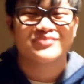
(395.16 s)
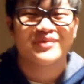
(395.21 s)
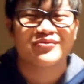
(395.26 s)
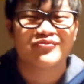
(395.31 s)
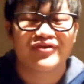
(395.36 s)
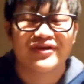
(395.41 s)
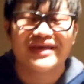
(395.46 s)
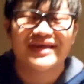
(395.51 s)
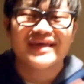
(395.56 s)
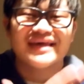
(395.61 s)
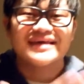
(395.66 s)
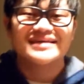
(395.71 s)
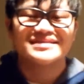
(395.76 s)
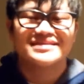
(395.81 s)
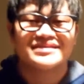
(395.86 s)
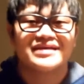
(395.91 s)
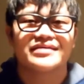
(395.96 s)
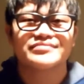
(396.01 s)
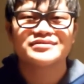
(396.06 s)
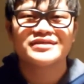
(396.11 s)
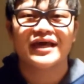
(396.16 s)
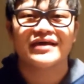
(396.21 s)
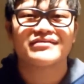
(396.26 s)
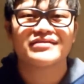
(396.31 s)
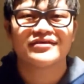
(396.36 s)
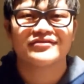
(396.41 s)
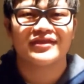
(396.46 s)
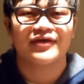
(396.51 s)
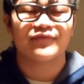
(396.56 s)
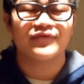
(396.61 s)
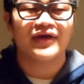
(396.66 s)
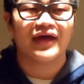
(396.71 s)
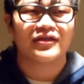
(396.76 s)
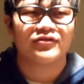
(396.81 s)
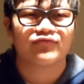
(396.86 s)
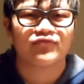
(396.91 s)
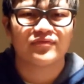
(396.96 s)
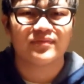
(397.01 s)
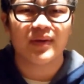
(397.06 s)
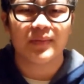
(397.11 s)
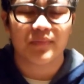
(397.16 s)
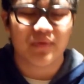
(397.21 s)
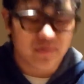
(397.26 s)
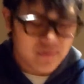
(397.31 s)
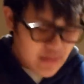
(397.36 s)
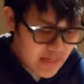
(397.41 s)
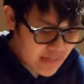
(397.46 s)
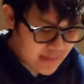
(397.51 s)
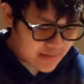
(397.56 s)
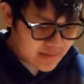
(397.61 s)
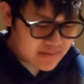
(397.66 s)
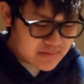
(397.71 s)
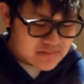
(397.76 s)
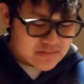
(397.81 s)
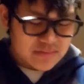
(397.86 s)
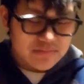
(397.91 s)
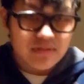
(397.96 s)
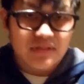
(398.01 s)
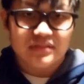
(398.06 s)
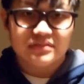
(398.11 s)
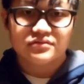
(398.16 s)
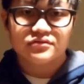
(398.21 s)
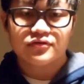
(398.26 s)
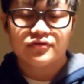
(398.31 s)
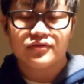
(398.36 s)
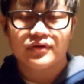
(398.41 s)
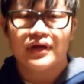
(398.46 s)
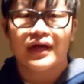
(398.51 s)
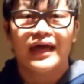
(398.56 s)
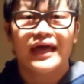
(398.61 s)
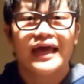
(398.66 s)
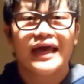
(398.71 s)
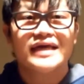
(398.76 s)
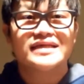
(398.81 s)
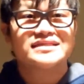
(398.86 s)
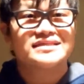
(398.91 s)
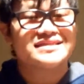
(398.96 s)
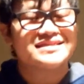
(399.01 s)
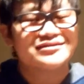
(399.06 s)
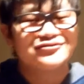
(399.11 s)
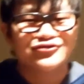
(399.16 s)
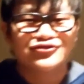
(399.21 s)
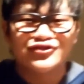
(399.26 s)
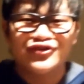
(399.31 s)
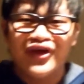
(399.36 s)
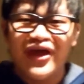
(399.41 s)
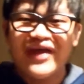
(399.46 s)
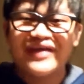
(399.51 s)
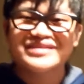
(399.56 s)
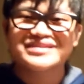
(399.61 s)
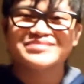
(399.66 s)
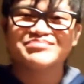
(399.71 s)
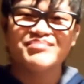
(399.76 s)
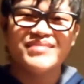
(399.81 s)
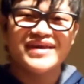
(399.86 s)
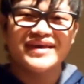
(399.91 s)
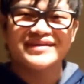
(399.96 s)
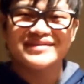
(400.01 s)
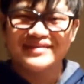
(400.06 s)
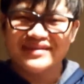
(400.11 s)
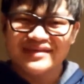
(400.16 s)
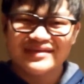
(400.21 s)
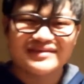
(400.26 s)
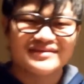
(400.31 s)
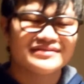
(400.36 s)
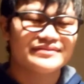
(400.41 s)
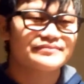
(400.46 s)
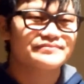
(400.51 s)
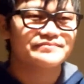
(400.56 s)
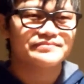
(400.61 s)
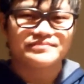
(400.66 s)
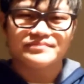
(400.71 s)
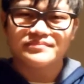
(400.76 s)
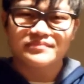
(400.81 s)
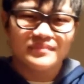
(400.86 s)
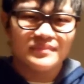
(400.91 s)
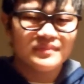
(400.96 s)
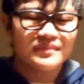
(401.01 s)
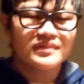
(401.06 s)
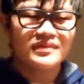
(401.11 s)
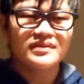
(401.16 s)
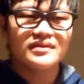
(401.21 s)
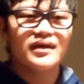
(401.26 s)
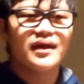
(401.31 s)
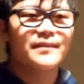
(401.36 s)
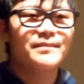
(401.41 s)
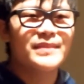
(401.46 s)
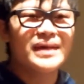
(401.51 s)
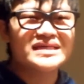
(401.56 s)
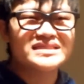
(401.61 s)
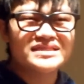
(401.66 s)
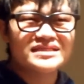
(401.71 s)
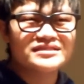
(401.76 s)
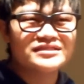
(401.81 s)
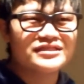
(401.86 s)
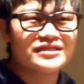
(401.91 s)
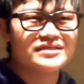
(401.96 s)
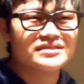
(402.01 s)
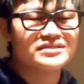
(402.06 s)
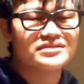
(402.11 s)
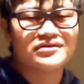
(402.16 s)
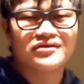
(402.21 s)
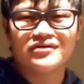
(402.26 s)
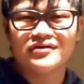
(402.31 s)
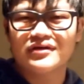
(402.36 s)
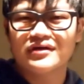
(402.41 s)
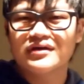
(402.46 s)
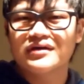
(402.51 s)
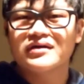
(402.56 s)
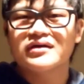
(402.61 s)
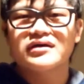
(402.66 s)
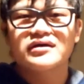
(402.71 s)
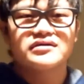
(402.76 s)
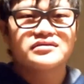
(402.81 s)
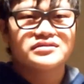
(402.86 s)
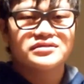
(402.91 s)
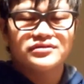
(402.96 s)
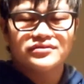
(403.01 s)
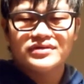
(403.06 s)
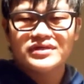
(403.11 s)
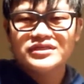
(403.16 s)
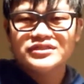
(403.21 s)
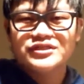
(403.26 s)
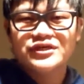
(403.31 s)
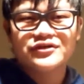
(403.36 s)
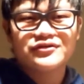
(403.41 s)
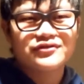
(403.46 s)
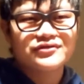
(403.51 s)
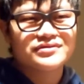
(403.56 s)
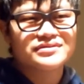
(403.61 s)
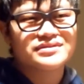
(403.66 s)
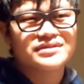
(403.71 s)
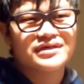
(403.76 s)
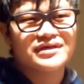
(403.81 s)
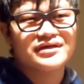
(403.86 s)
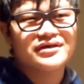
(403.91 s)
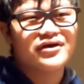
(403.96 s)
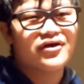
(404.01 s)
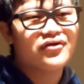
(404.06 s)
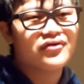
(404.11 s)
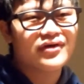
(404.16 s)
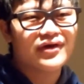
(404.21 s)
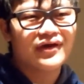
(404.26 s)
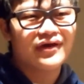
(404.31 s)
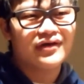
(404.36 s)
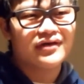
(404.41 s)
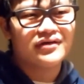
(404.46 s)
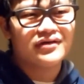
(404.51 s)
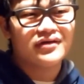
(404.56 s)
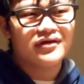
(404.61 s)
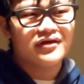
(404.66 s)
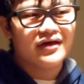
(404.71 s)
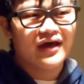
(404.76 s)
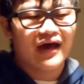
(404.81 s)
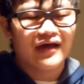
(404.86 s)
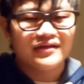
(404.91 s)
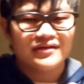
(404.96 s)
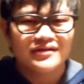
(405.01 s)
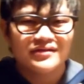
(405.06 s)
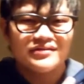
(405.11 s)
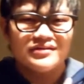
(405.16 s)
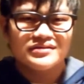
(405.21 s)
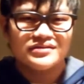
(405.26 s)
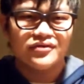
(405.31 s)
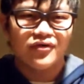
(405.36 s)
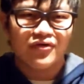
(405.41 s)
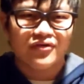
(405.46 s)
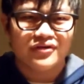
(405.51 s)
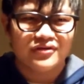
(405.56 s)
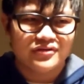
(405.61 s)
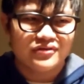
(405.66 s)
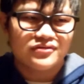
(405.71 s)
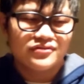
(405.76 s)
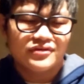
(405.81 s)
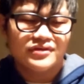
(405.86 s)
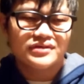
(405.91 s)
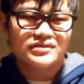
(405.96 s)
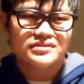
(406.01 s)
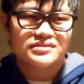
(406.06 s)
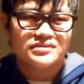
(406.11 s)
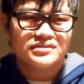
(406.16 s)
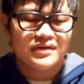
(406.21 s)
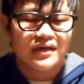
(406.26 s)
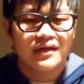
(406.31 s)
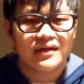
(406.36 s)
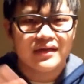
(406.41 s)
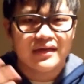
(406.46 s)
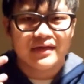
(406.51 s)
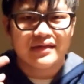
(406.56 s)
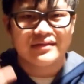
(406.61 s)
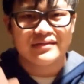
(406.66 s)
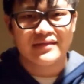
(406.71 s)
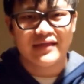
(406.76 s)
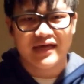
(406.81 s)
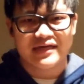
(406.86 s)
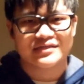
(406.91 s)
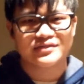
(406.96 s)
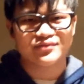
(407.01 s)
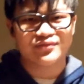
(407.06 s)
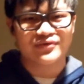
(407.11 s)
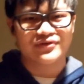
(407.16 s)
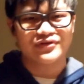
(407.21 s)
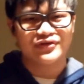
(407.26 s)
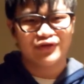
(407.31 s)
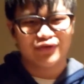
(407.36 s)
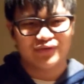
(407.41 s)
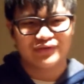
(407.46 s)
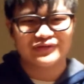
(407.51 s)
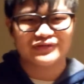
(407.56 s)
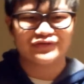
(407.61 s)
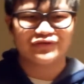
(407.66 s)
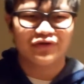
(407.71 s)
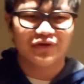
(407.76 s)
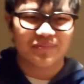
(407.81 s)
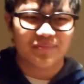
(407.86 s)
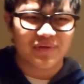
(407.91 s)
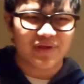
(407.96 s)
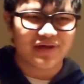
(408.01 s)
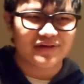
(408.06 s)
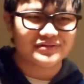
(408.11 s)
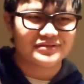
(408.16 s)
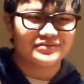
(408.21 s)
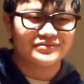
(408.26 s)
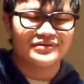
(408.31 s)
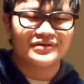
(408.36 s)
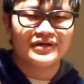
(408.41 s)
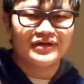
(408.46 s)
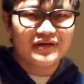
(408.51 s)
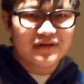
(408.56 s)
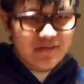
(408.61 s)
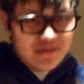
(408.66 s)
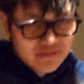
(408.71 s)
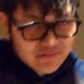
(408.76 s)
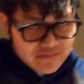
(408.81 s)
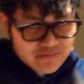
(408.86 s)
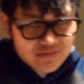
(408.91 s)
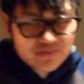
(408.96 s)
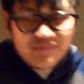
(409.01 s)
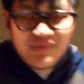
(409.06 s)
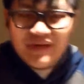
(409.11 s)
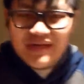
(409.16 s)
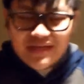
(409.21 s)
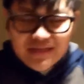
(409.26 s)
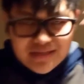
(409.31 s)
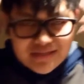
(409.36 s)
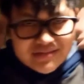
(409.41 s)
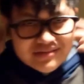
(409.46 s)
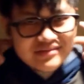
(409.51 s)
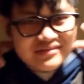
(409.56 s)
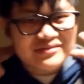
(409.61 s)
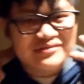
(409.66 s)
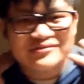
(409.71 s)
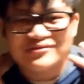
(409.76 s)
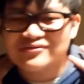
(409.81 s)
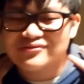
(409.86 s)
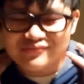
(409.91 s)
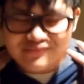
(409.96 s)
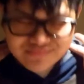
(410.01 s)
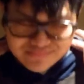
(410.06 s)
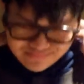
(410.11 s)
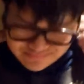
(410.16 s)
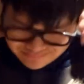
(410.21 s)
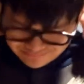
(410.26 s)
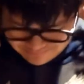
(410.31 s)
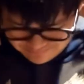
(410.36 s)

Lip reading: memory. It's an objective that we have to remember. Same thing as a neuron. It's transmit messages to each other saying, okay, I need this organ to do this. That's when neurons are applied to it, to our brain and to